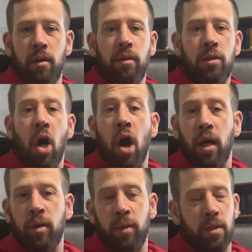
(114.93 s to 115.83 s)

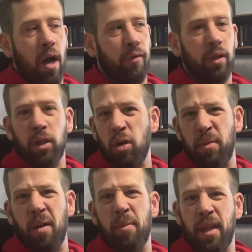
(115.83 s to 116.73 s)
talk. We'd talk for a little
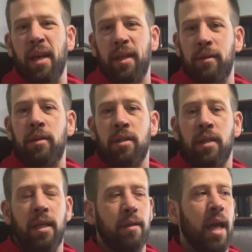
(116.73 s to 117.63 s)
bit, but then it
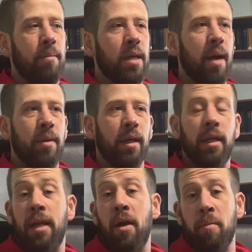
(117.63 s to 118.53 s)
just came time to
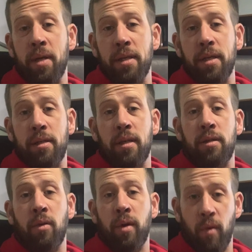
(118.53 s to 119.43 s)
get down to business, and
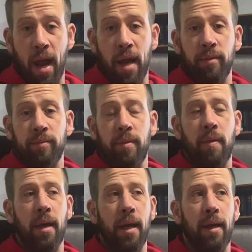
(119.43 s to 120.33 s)
so we ran.
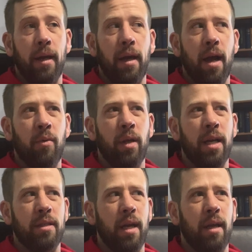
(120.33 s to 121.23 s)
And I
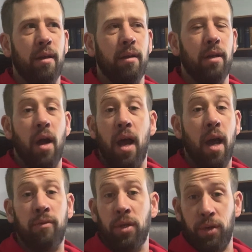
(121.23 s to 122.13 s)
realized that I
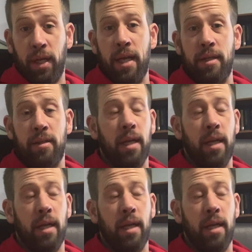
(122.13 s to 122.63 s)
had little kids. I